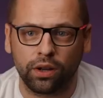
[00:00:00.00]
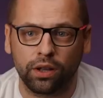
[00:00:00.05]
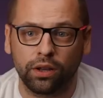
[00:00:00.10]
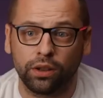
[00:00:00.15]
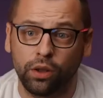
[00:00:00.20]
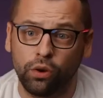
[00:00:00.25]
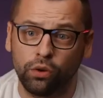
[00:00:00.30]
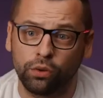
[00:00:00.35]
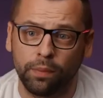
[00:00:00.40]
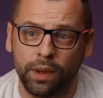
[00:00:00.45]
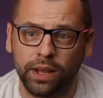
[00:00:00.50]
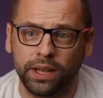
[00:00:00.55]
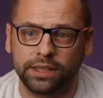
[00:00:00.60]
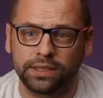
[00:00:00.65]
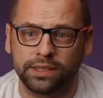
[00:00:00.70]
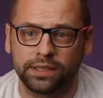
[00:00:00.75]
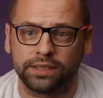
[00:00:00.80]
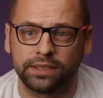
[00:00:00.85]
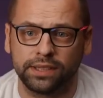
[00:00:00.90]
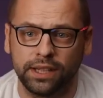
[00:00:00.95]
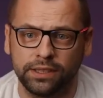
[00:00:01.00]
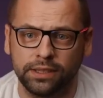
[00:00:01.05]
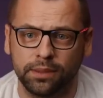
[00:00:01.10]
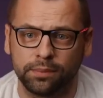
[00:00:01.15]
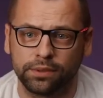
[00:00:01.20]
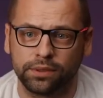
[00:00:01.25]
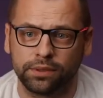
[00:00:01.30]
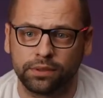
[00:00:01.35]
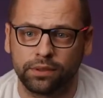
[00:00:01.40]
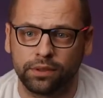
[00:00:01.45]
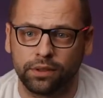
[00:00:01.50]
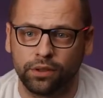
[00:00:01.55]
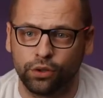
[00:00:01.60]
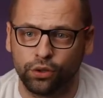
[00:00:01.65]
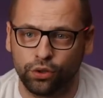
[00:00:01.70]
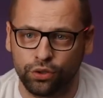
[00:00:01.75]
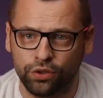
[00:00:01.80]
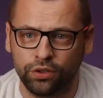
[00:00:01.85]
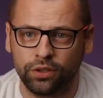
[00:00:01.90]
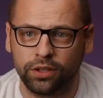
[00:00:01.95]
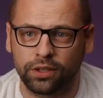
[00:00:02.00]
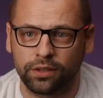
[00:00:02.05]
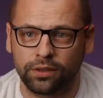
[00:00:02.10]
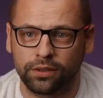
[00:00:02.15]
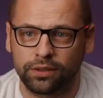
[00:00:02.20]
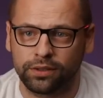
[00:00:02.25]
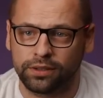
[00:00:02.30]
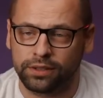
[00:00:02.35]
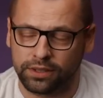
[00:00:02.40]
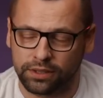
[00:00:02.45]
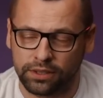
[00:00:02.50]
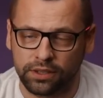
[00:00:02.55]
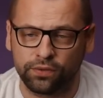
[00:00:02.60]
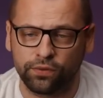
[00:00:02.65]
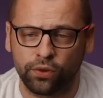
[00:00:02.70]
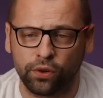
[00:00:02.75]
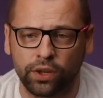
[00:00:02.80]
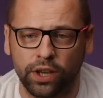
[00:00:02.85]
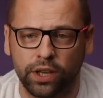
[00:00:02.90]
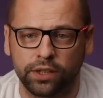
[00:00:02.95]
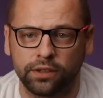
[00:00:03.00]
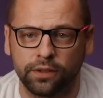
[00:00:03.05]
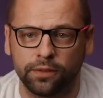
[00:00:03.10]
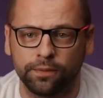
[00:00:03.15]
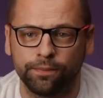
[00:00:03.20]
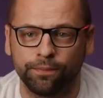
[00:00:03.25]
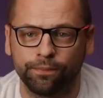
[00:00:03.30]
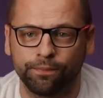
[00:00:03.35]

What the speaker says: load balancing setups. Usually, this is forgotten.